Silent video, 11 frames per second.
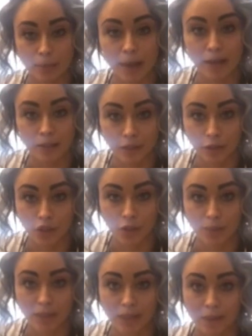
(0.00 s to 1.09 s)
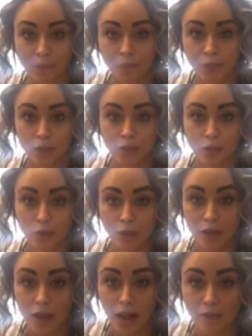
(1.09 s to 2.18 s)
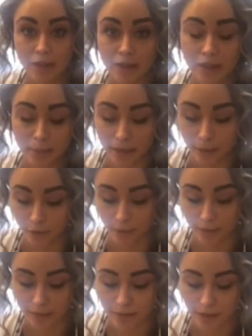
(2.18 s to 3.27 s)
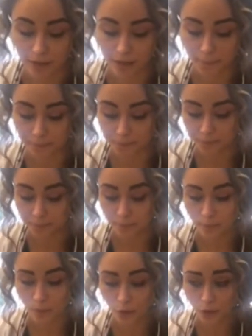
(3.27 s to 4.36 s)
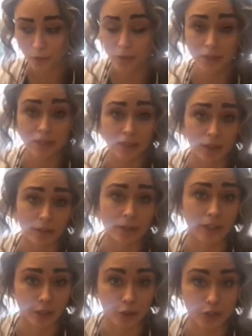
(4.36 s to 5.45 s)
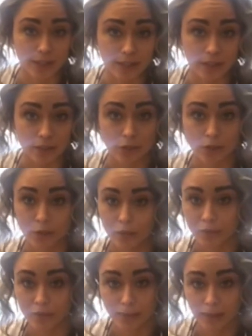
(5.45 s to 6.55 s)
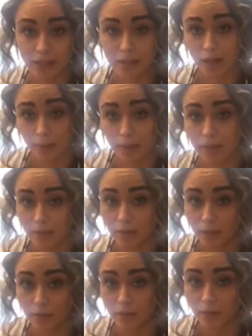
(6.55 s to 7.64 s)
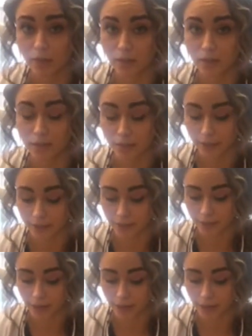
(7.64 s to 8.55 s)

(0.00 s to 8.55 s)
impacted your GPA. So have that in the back of your mind. Universities are very understanding, so if something has happened, they'll consider it.